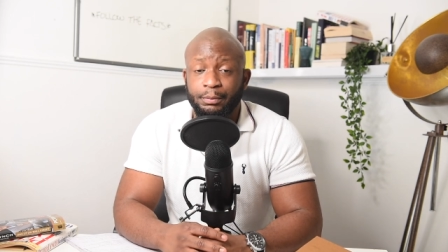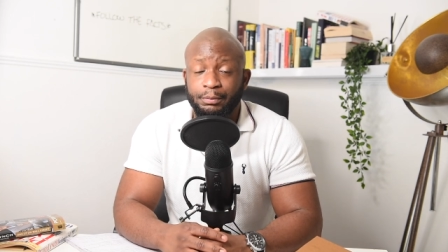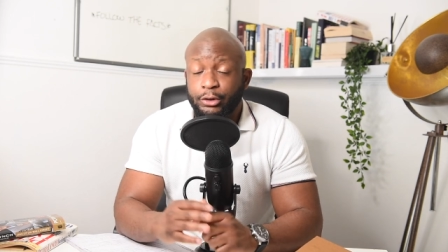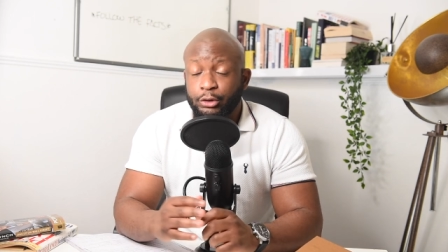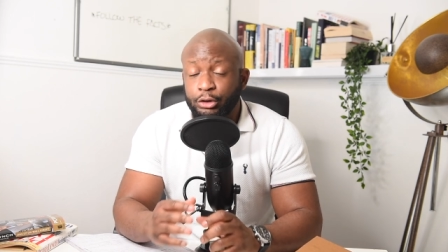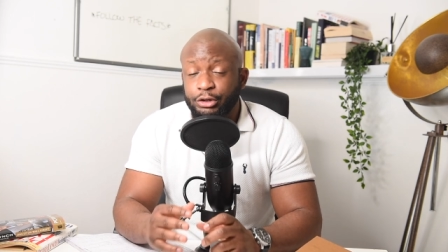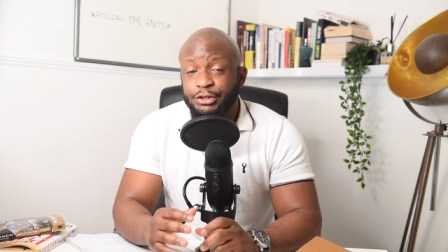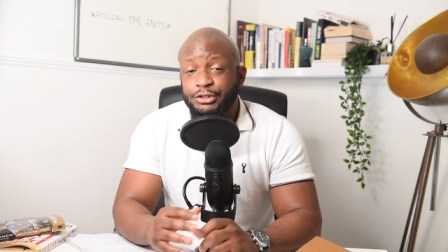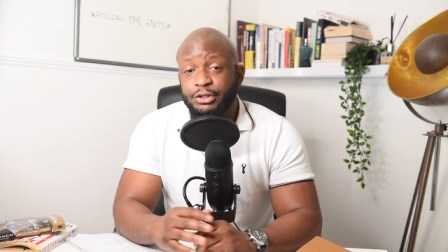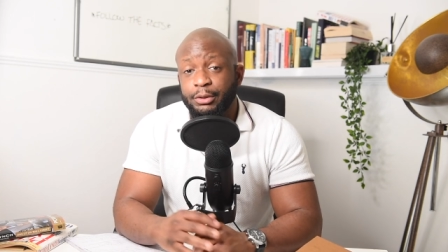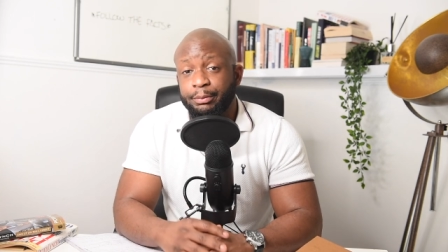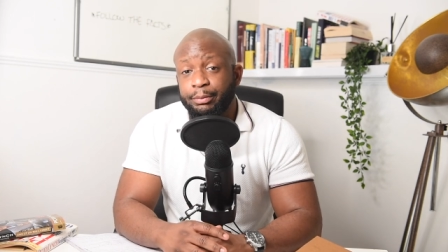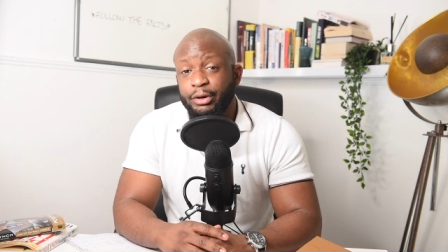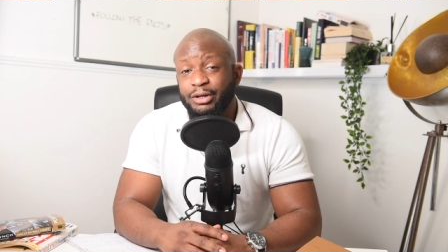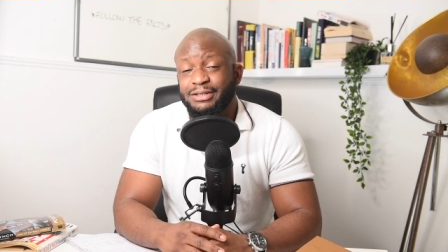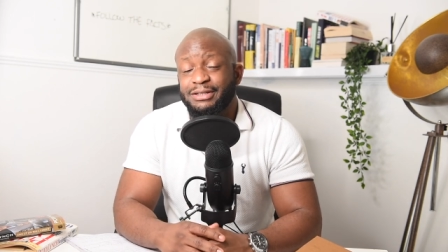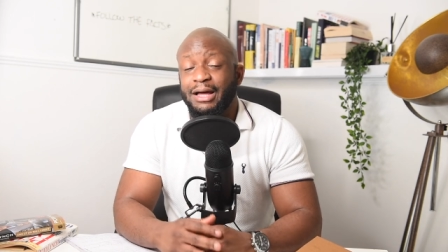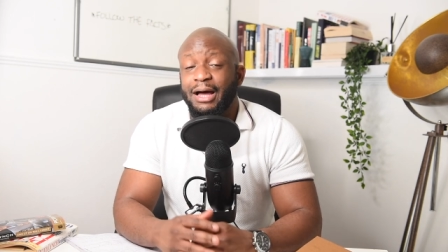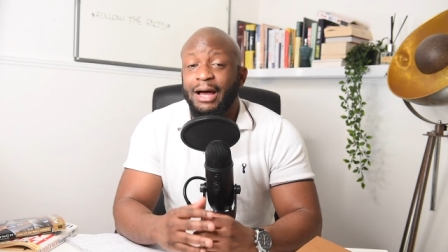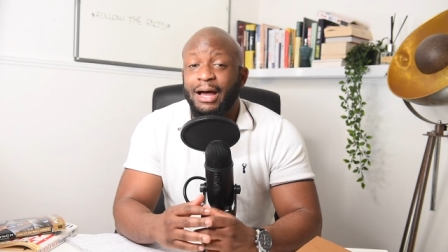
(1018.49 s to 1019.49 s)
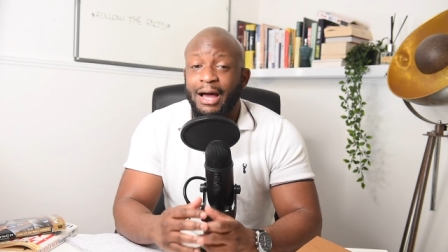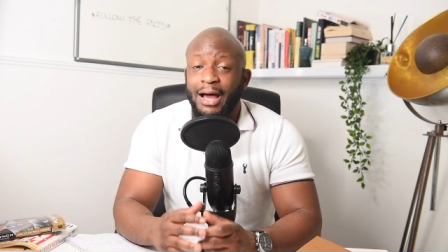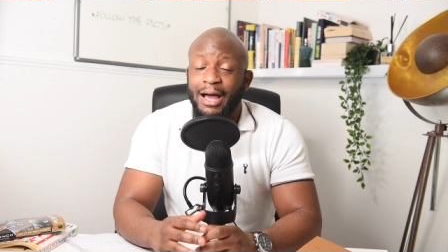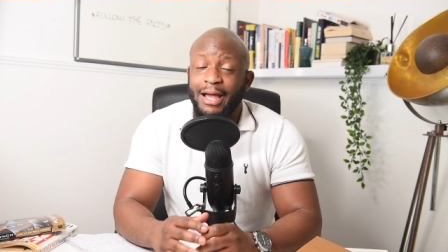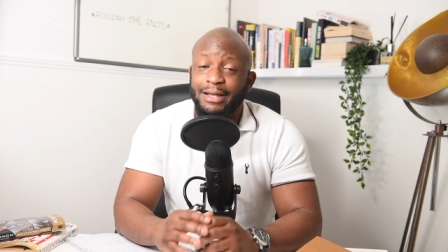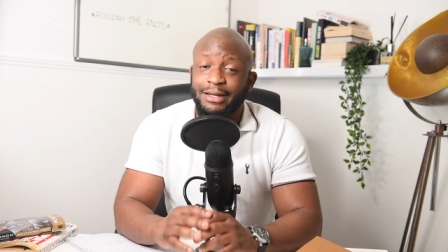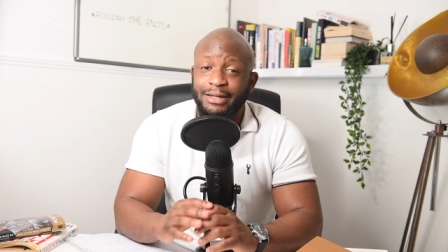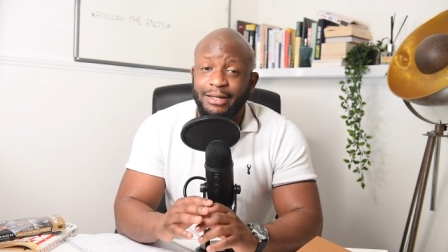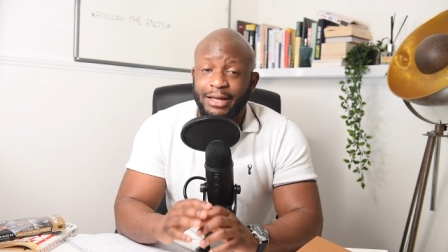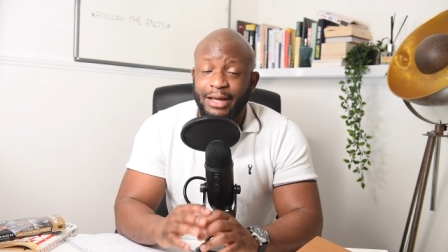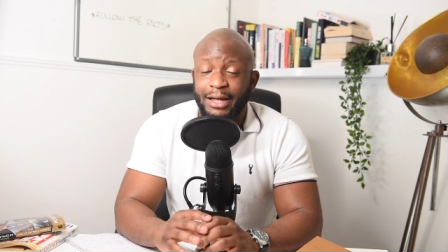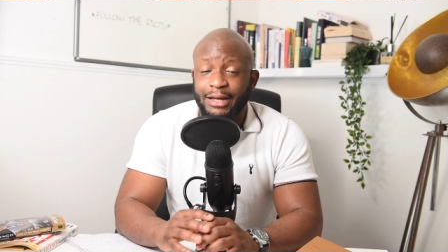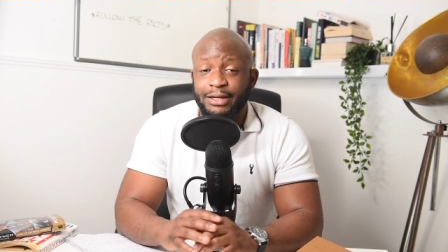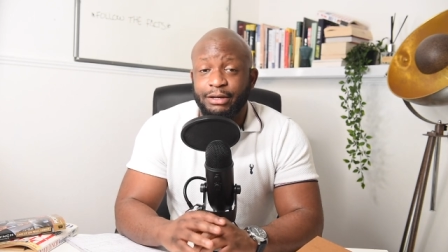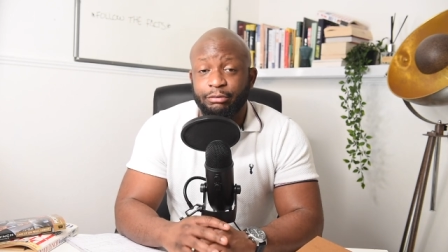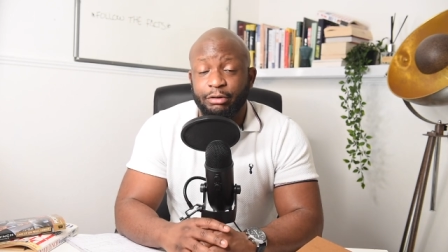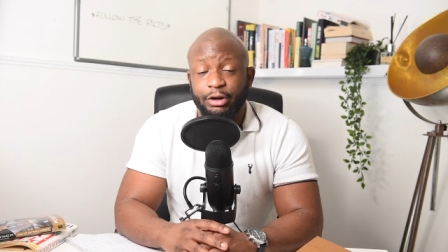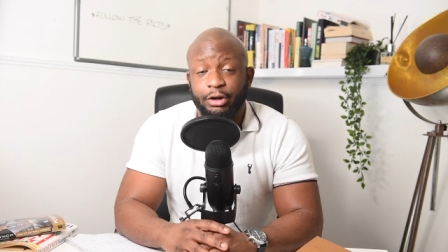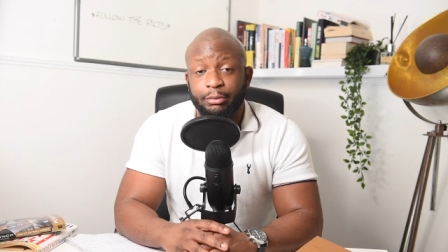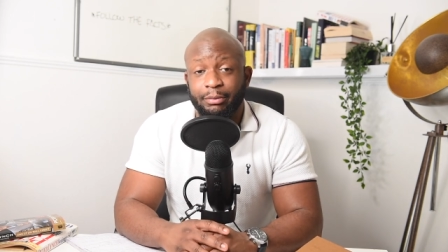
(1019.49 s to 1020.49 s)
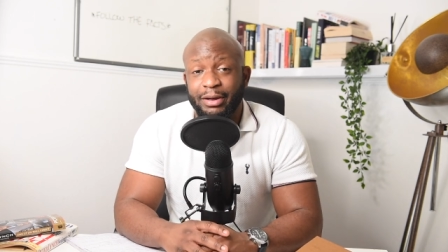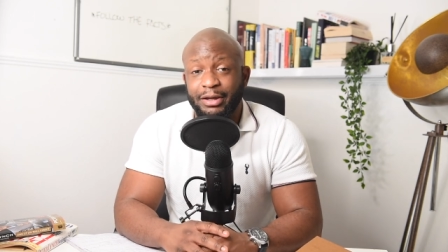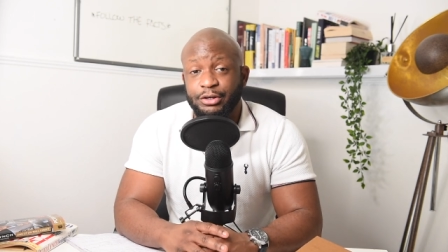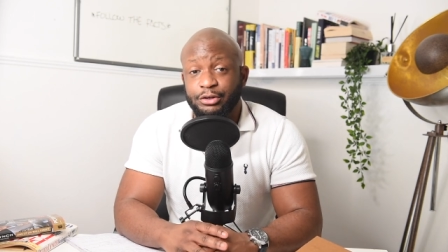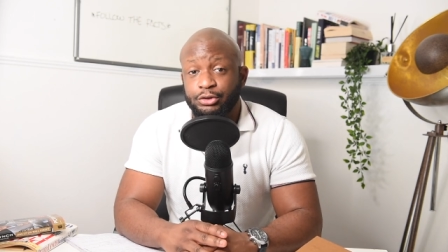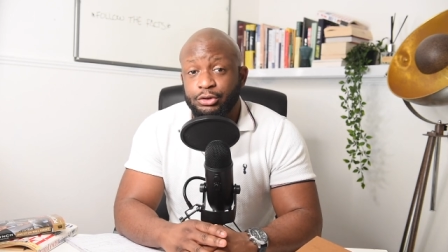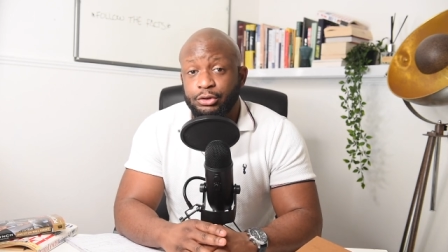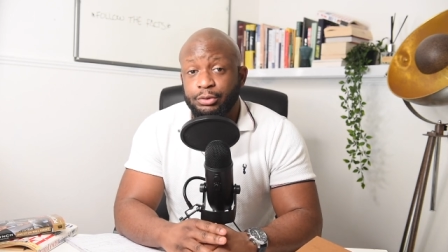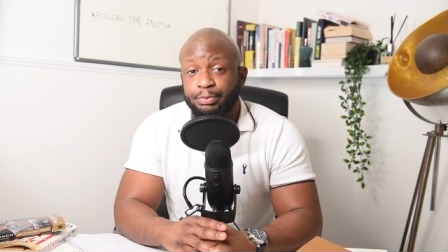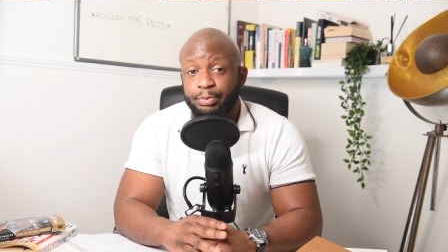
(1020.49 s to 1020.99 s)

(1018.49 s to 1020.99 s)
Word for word: including some books that I highly, highly recommend you